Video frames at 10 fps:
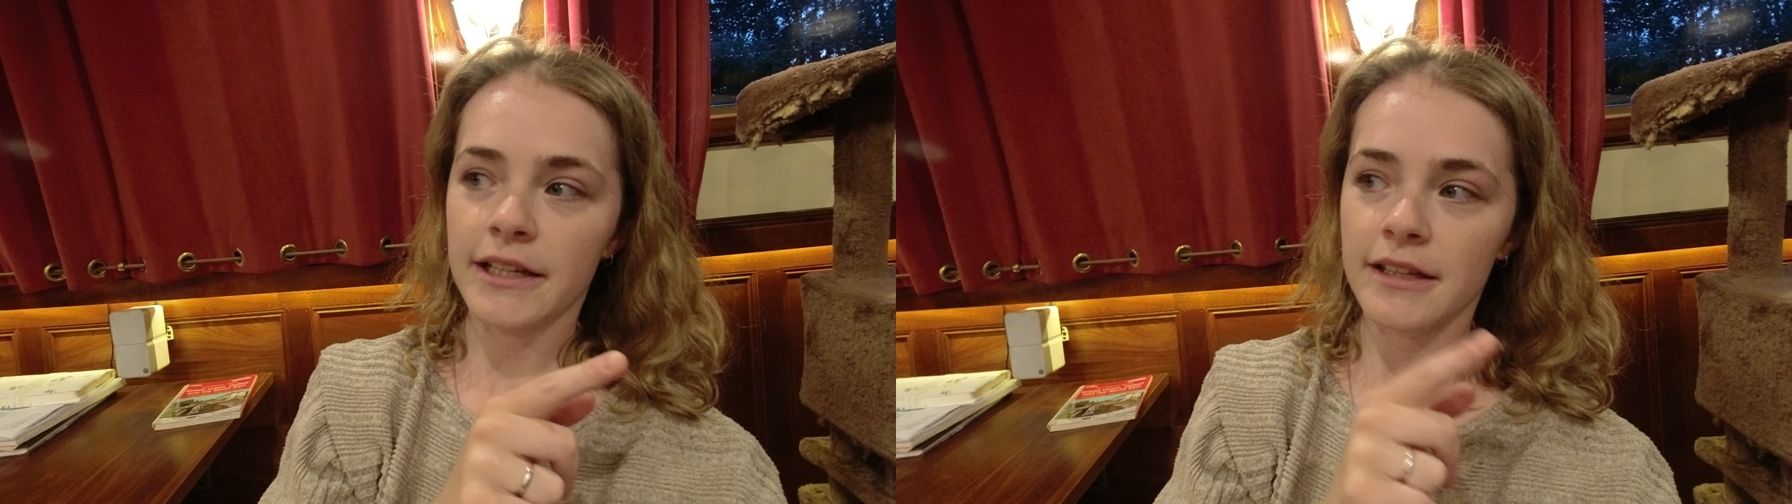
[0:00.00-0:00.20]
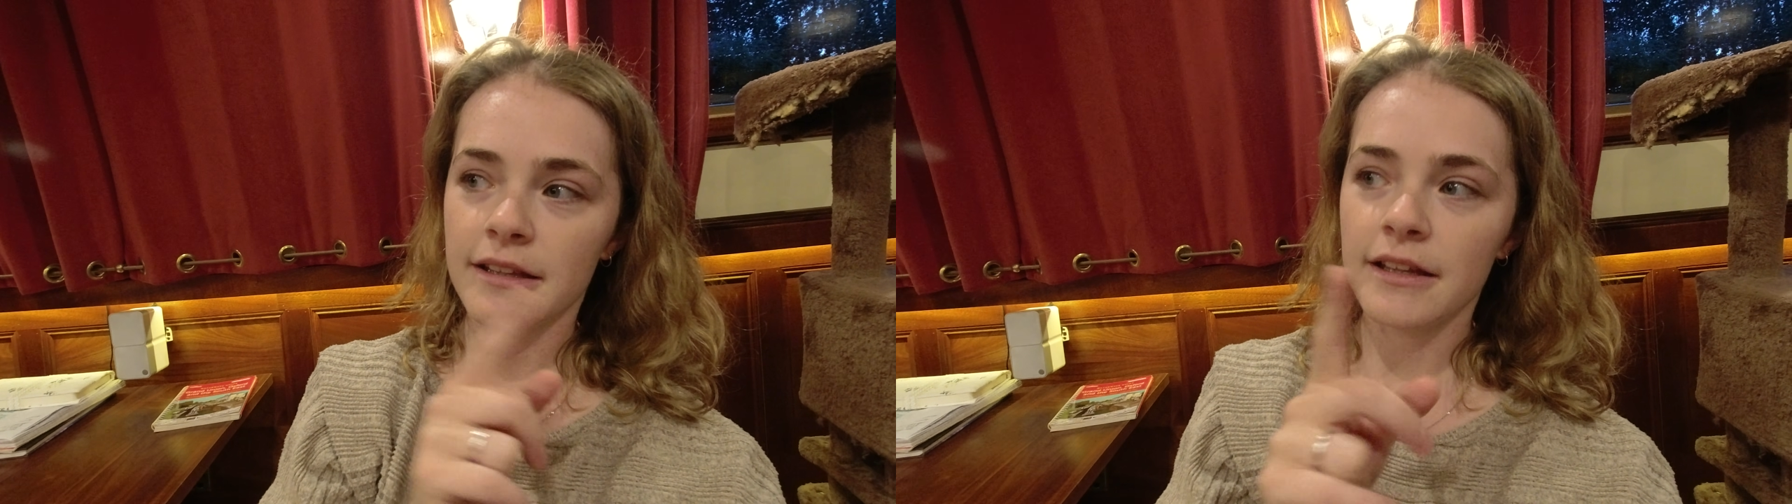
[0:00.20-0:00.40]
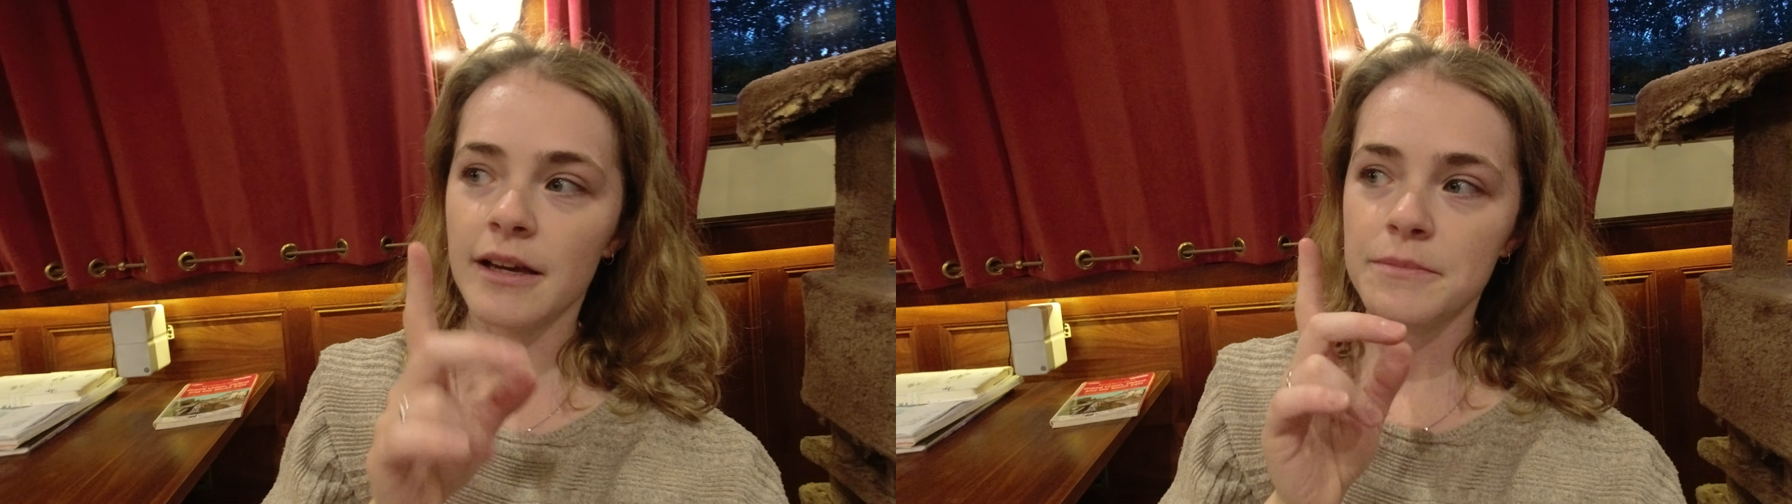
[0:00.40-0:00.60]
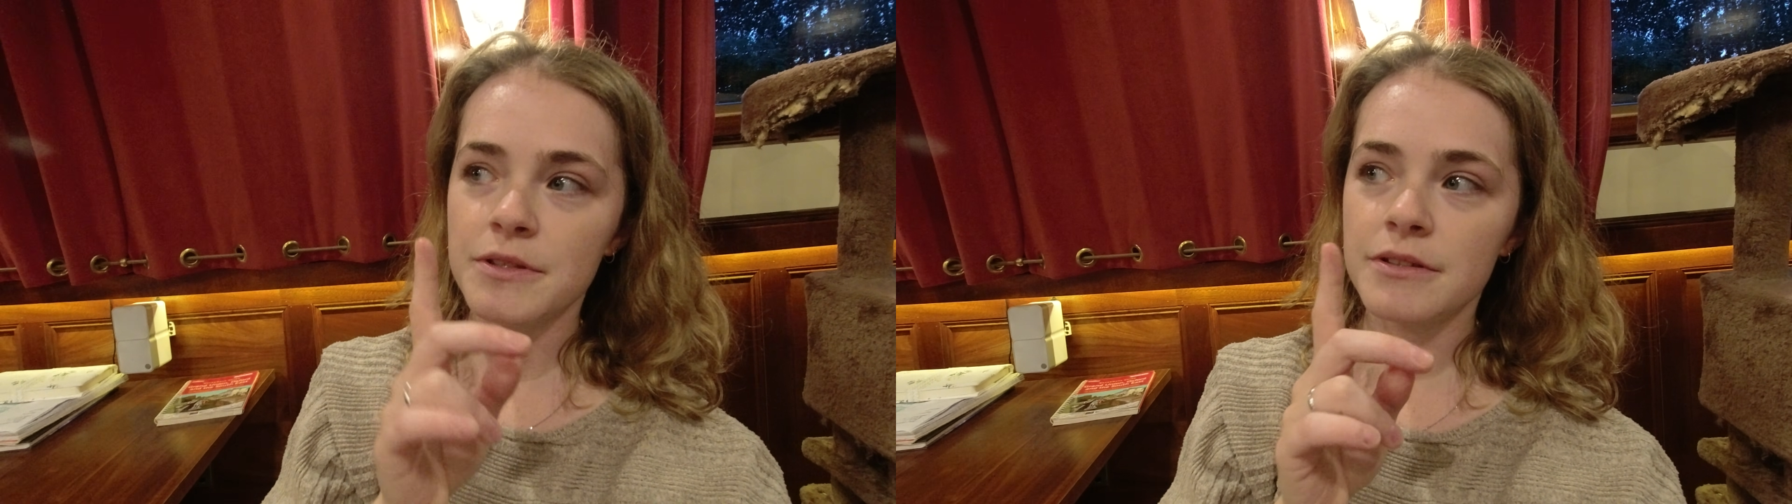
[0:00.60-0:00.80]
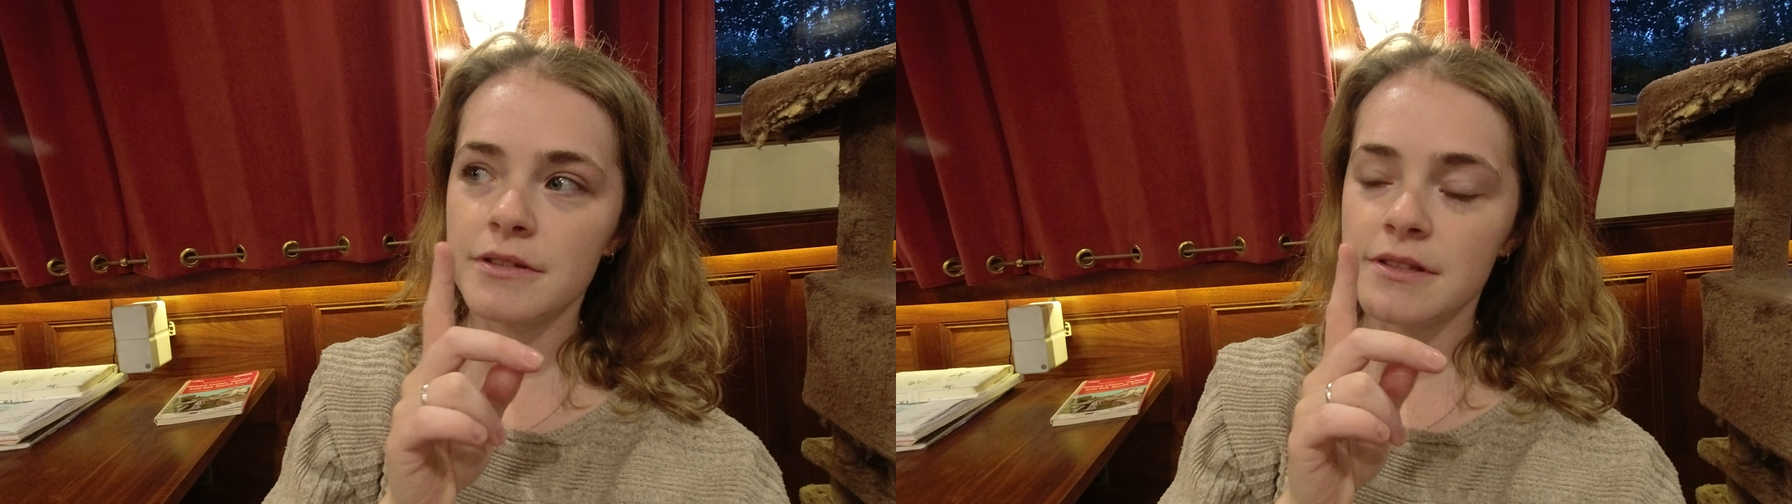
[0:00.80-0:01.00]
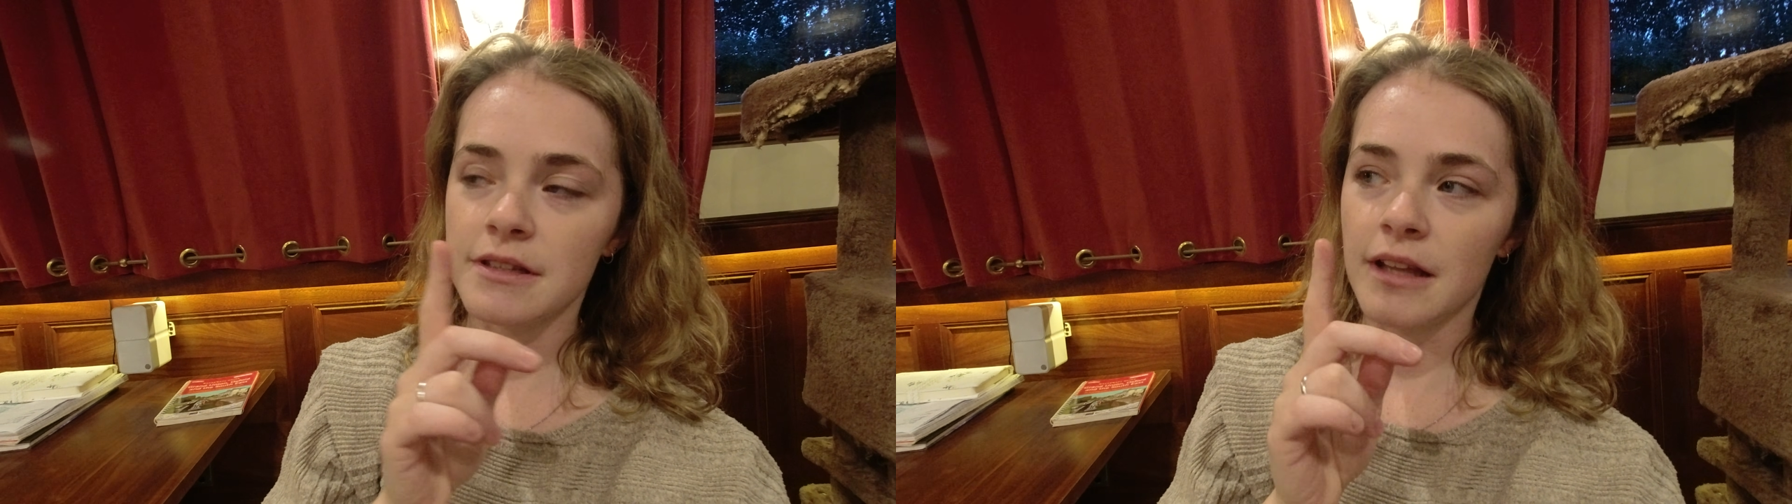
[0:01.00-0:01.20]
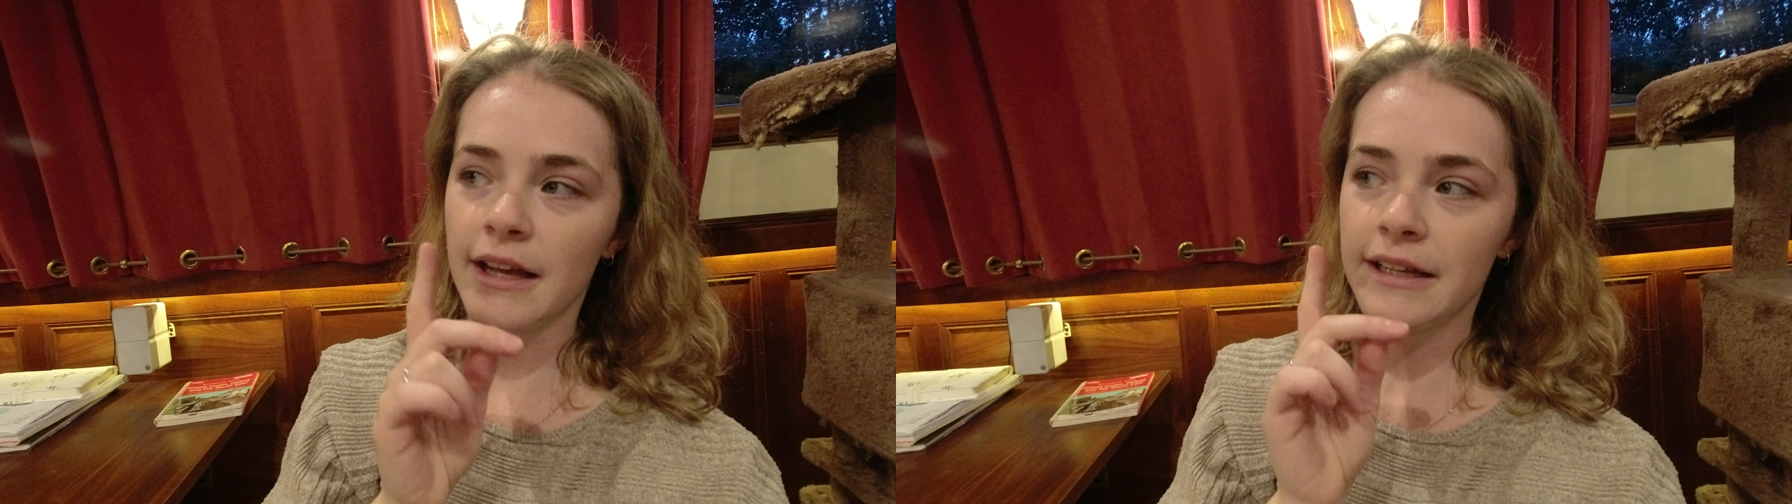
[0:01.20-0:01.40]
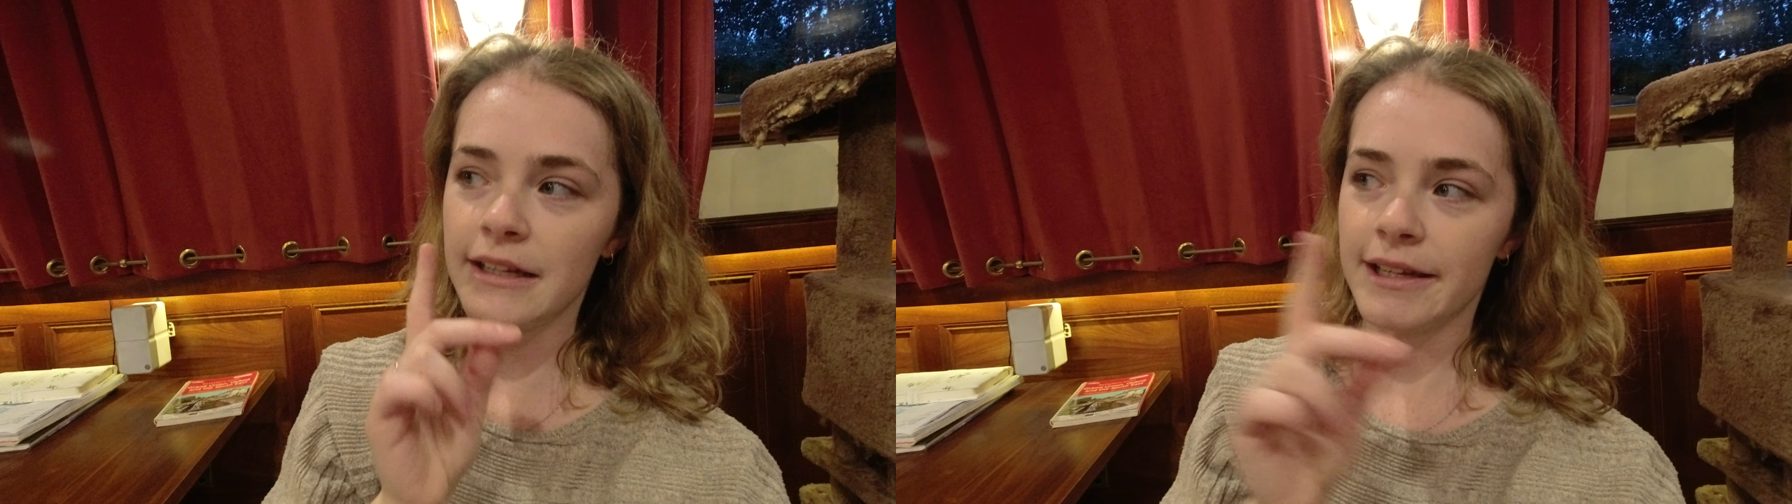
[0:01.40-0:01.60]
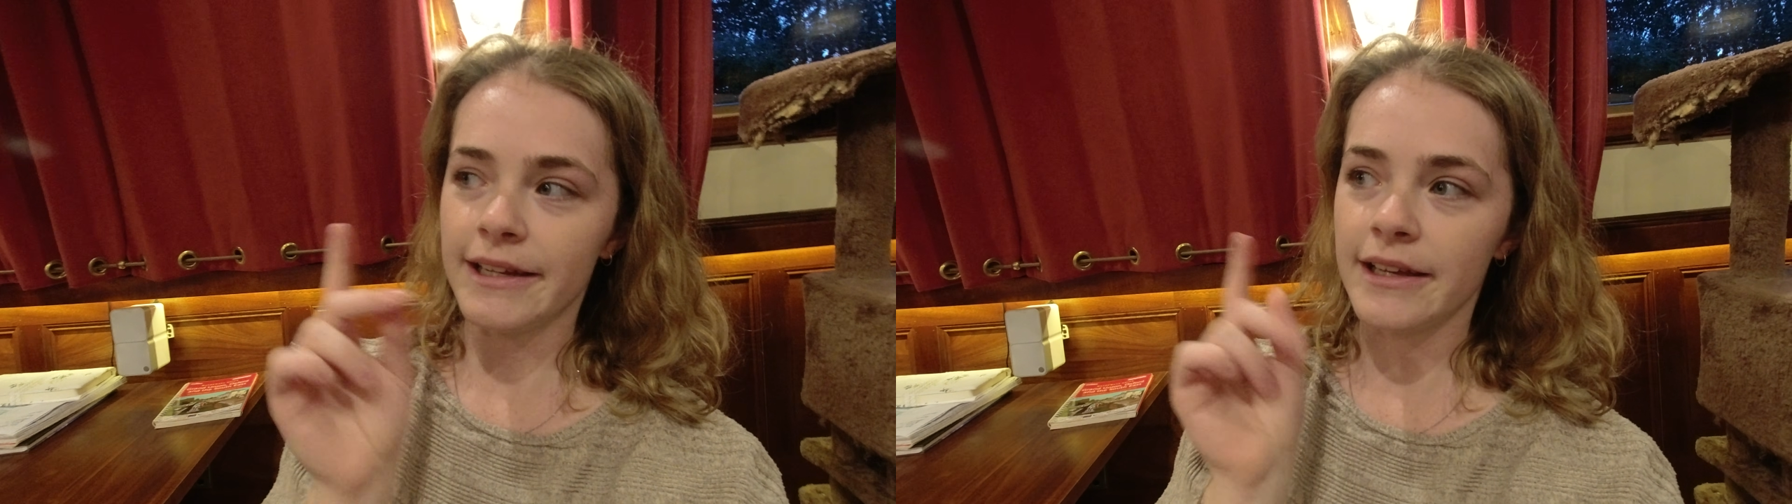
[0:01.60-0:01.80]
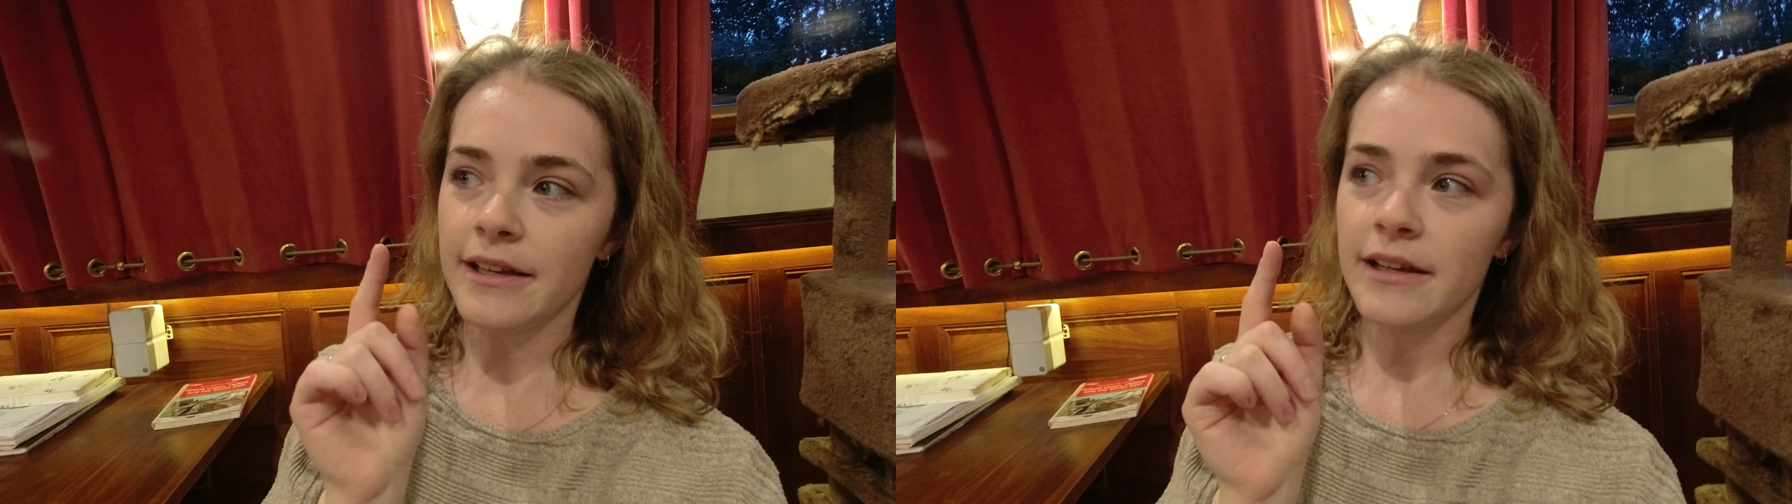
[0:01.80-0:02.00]
and I think I'm
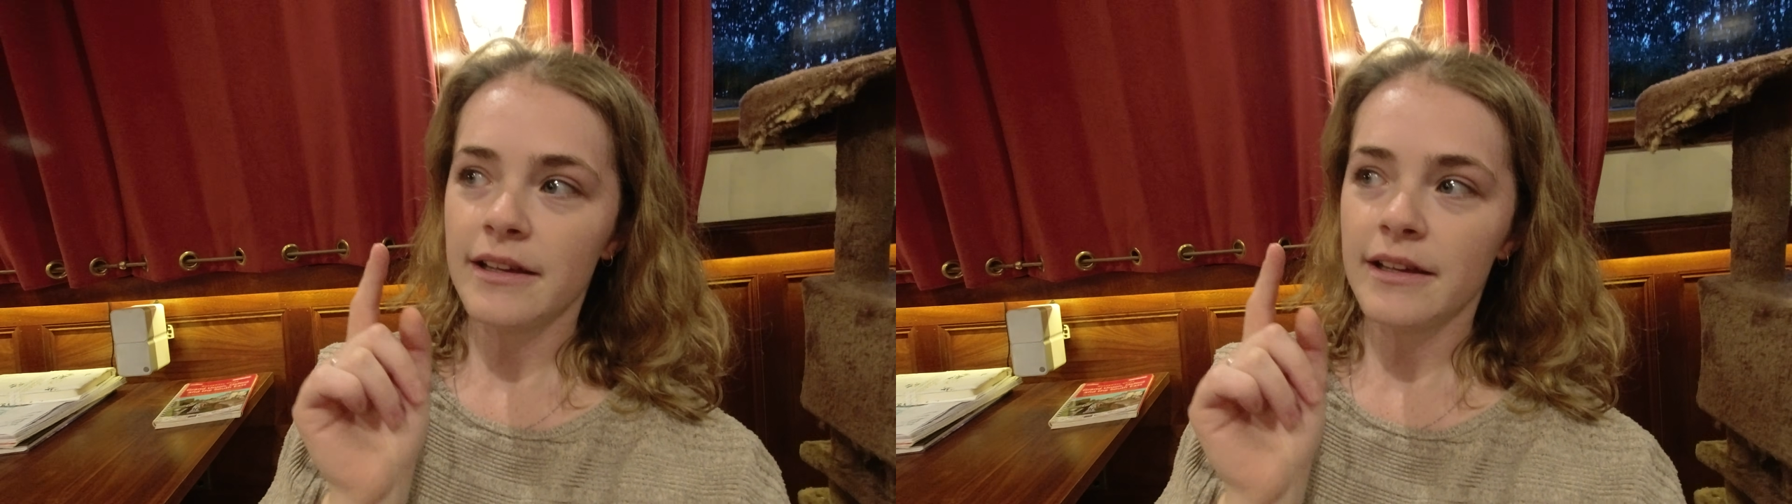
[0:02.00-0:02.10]
slightly,